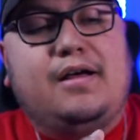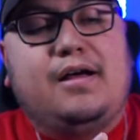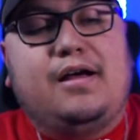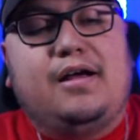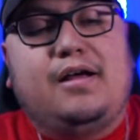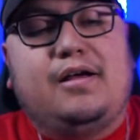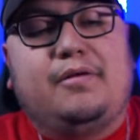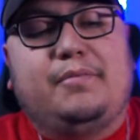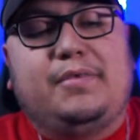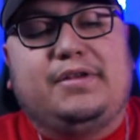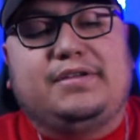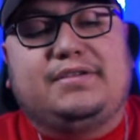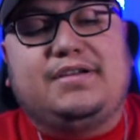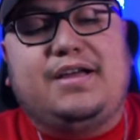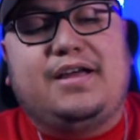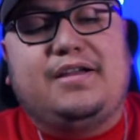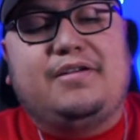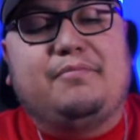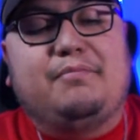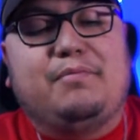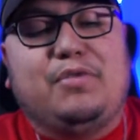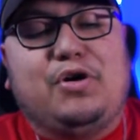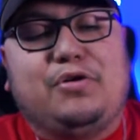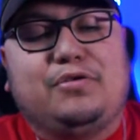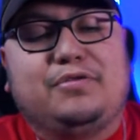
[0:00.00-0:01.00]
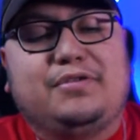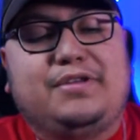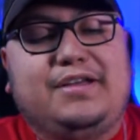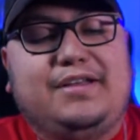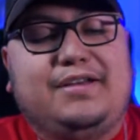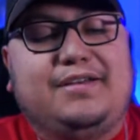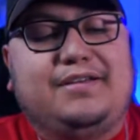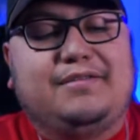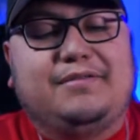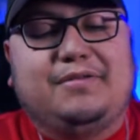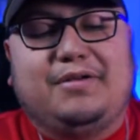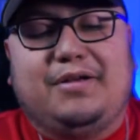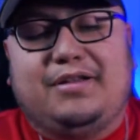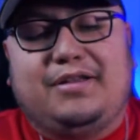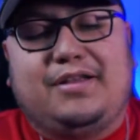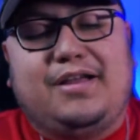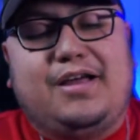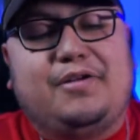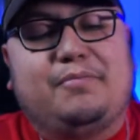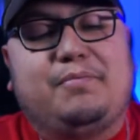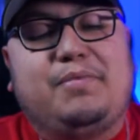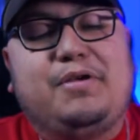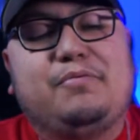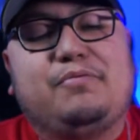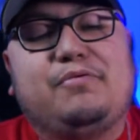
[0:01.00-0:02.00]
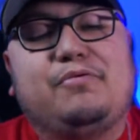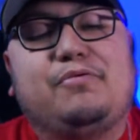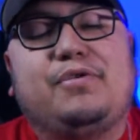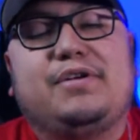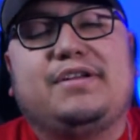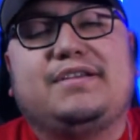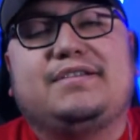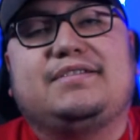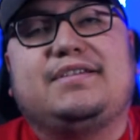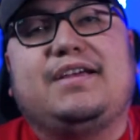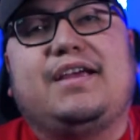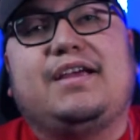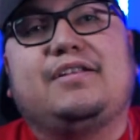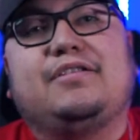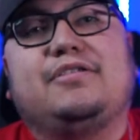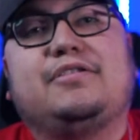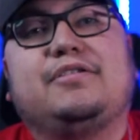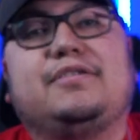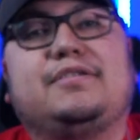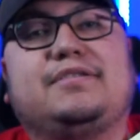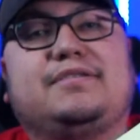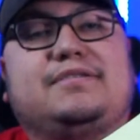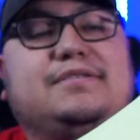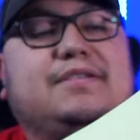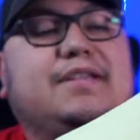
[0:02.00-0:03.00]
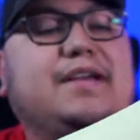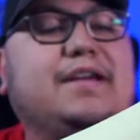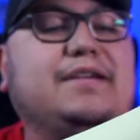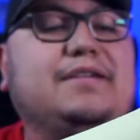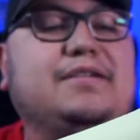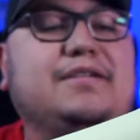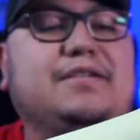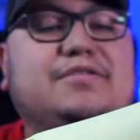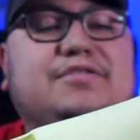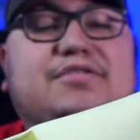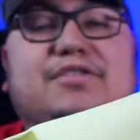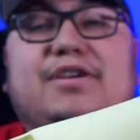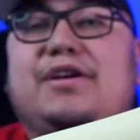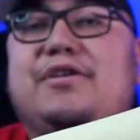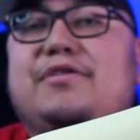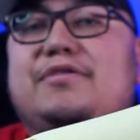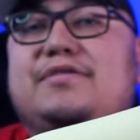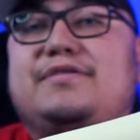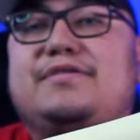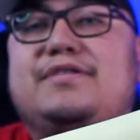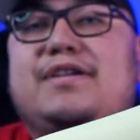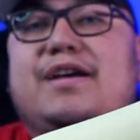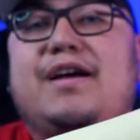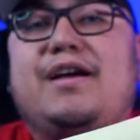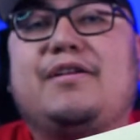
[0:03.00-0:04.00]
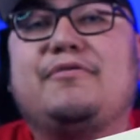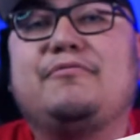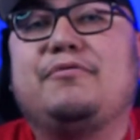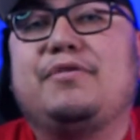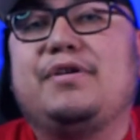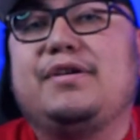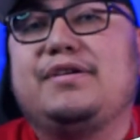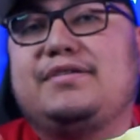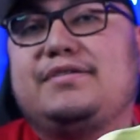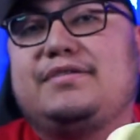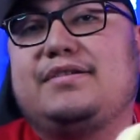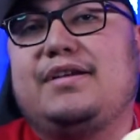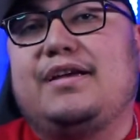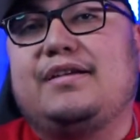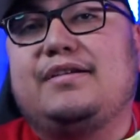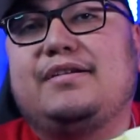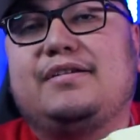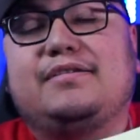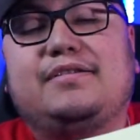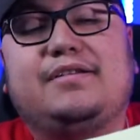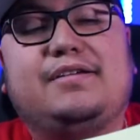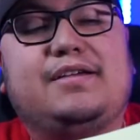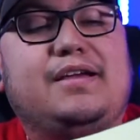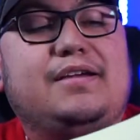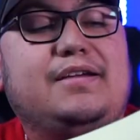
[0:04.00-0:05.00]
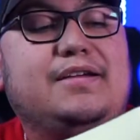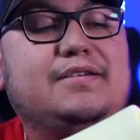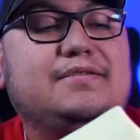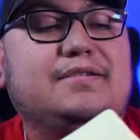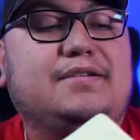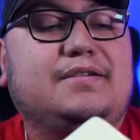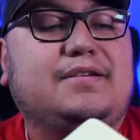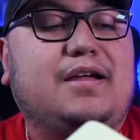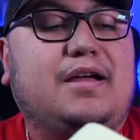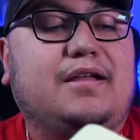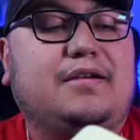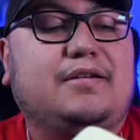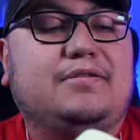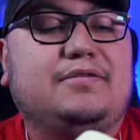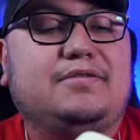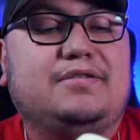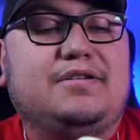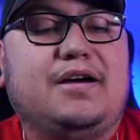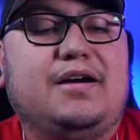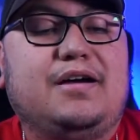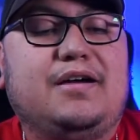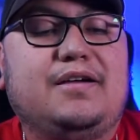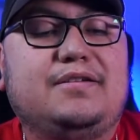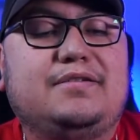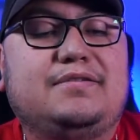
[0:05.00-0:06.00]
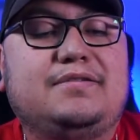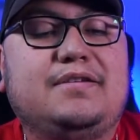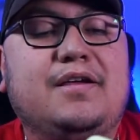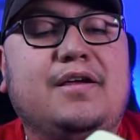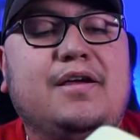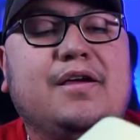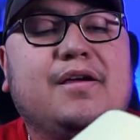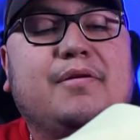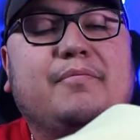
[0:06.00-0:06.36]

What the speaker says: It's kind of molded. A lot of people want to say it looks like a gel slide, which technically I guess it kind of does.